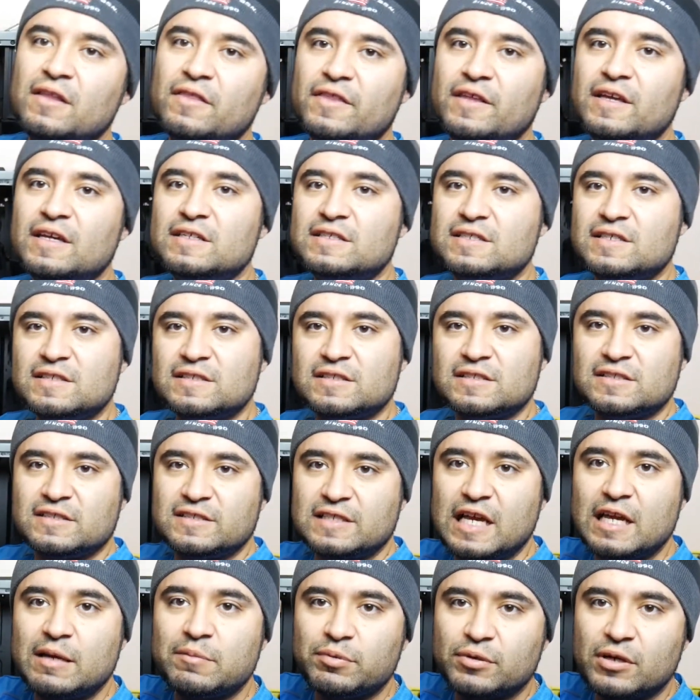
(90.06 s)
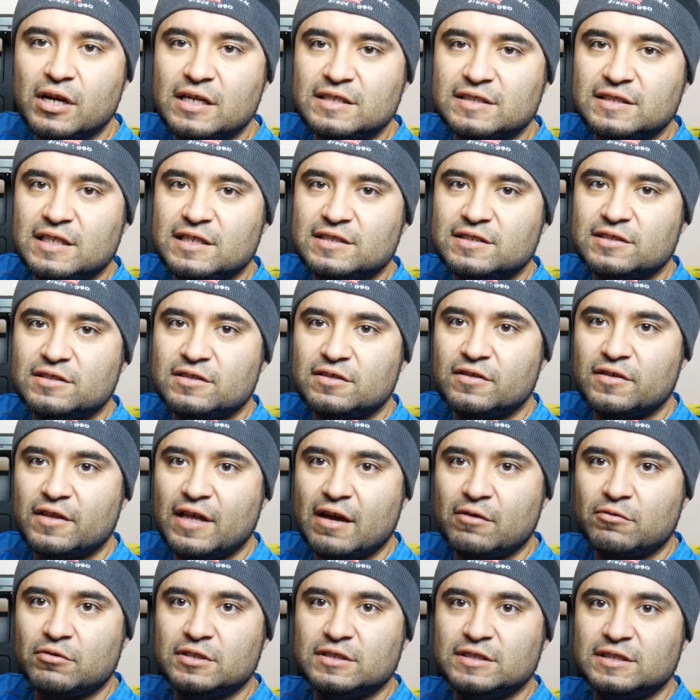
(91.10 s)
This is the same processor
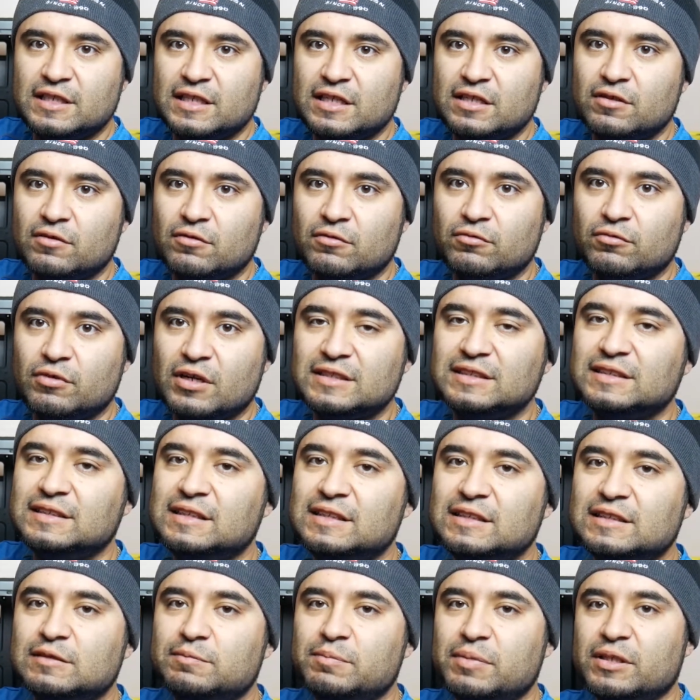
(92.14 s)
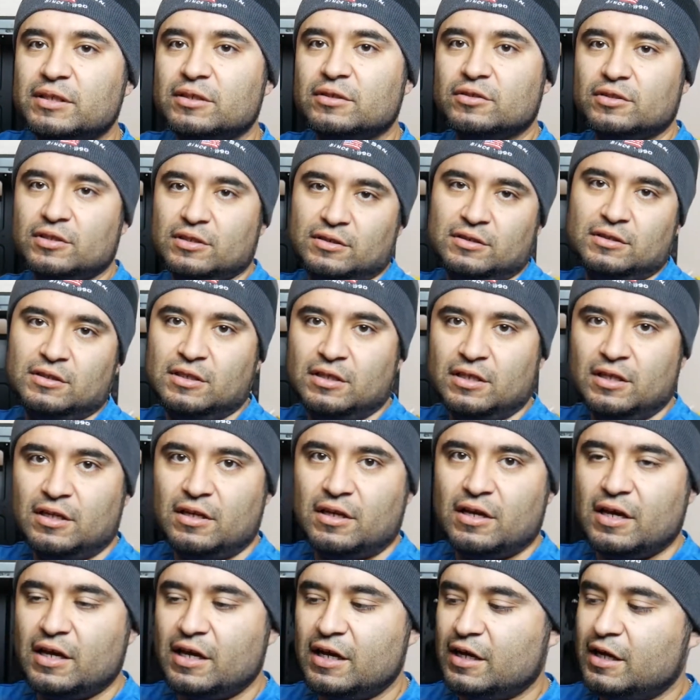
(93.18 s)
that was in Rusty's build.
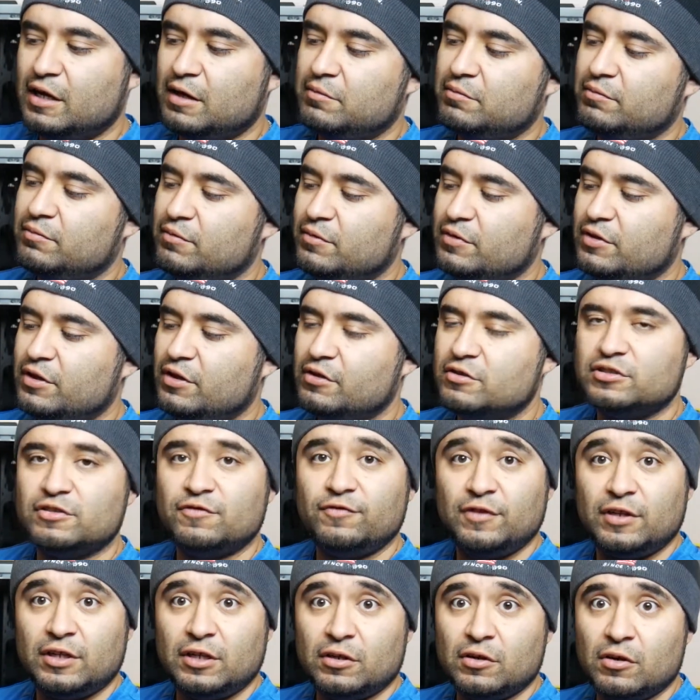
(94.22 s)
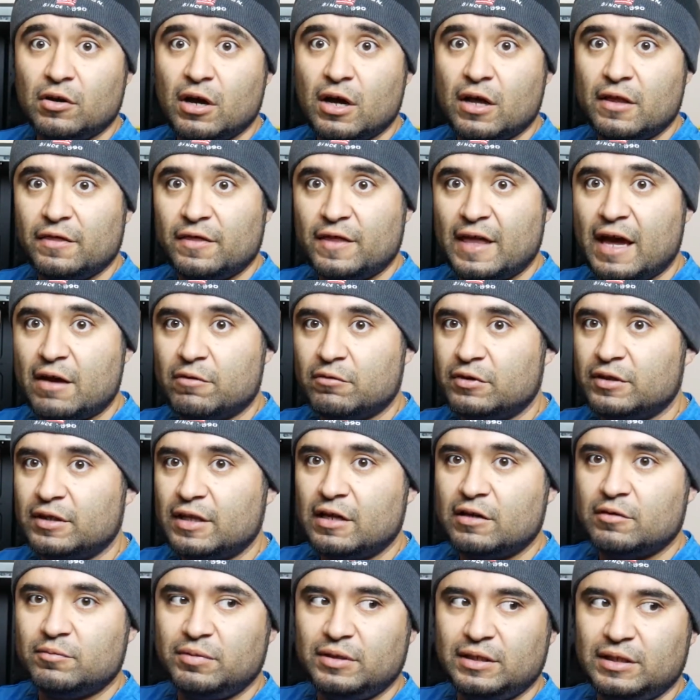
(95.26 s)
Um, there's a video on that one
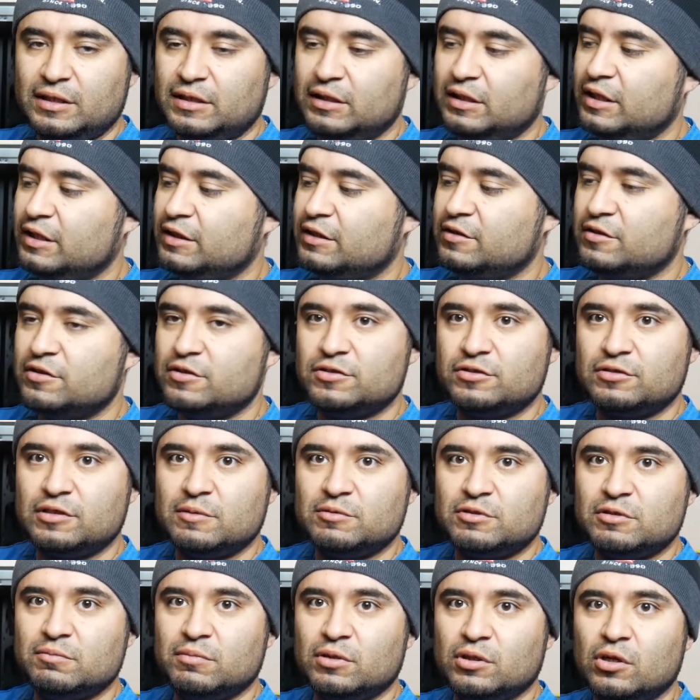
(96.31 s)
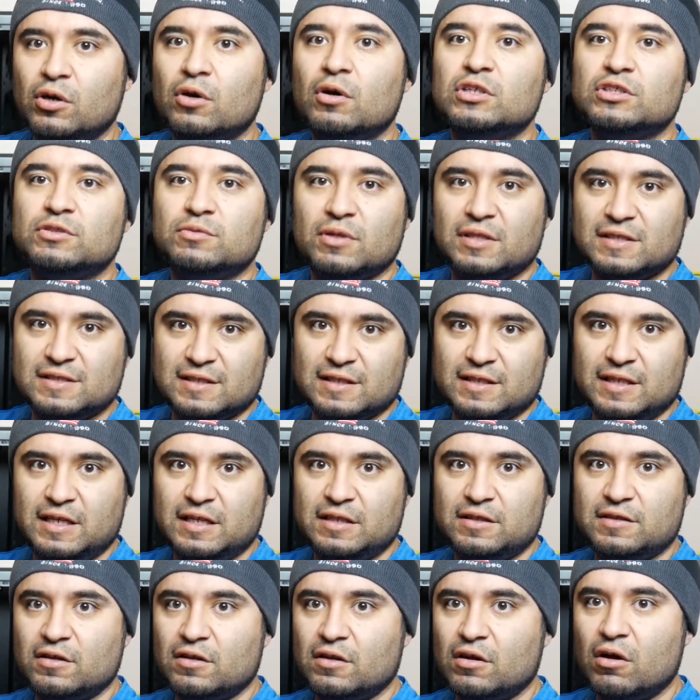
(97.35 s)
that'll be linked in the description below, as well as a
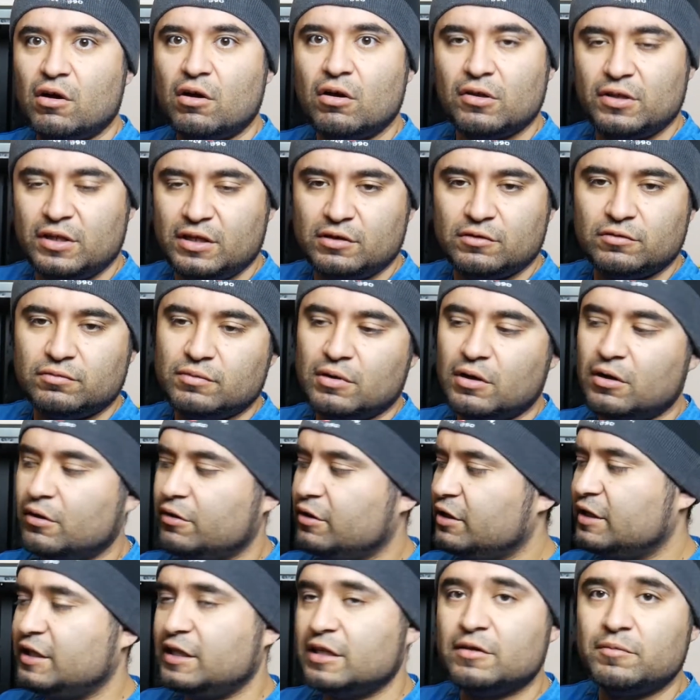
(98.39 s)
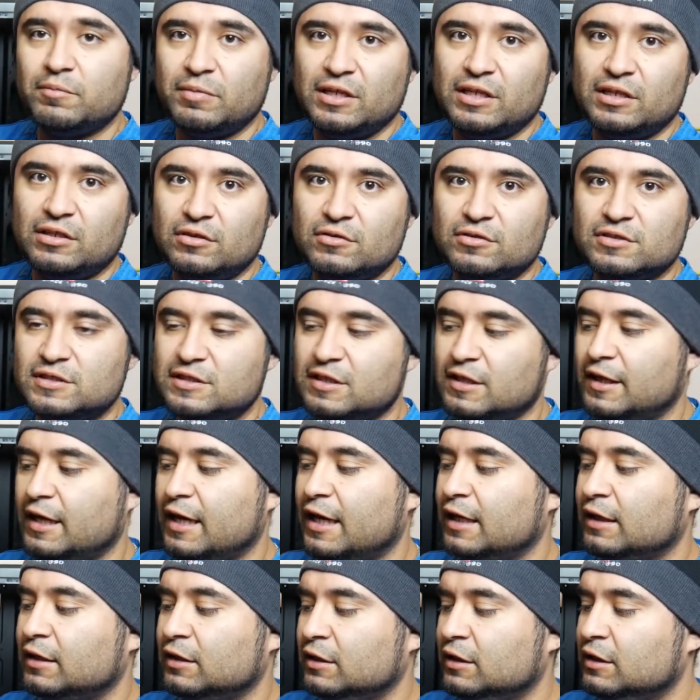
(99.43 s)
link to all the all the gear being used
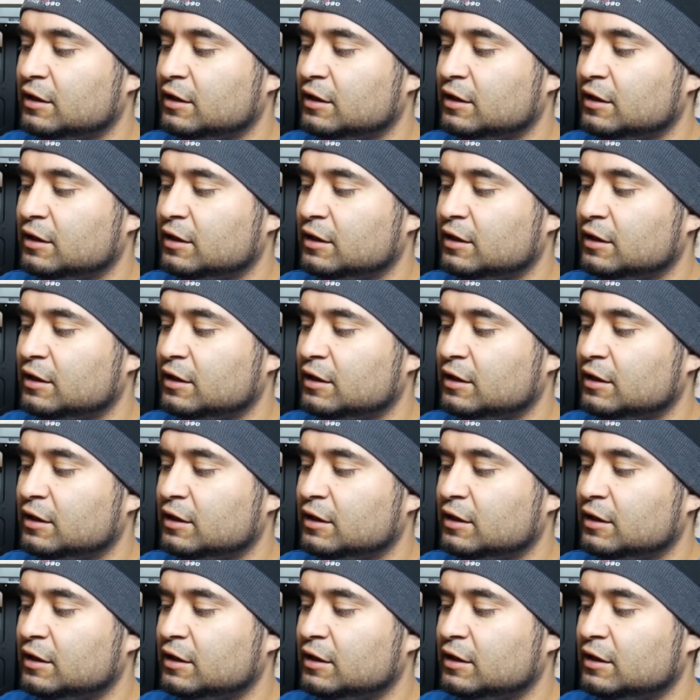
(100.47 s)
today.